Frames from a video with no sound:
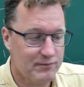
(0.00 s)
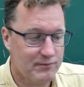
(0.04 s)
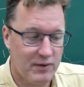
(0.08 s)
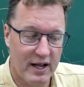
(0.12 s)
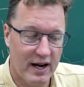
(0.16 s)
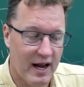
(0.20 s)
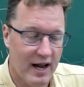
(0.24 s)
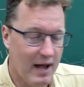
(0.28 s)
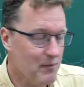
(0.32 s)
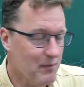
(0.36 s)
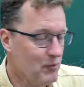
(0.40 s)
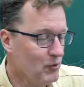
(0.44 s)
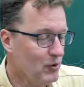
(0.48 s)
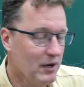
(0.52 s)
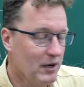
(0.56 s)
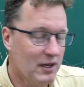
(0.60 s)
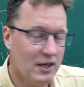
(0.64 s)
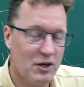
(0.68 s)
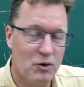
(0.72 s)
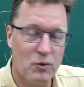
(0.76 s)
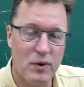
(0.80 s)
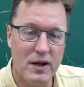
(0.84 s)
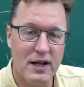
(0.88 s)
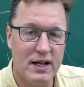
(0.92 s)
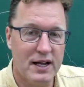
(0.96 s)
And I'm
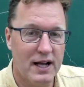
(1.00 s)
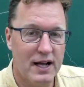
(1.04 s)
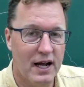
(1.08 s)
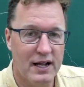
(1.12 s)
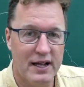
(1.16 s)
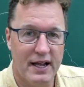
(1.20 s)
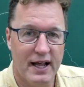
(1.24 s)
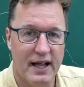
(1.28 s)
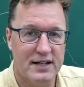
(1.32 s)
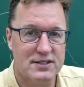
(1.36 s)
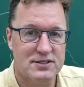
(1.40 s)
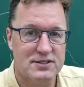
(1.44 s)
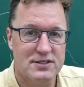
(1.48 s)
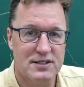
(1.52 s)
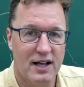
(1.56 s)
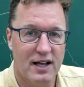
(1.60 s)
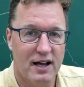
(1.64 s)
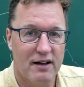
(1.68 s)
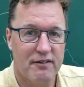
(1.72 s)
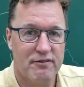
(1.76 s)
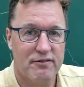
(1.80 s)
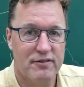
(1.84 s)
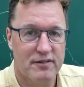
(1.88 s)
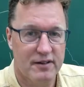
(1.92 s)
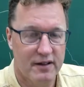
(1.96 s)
really weak on that
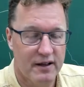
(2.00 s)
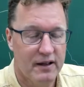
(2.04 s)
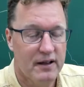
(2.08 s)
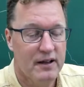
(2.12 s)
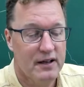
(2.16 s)
stuff.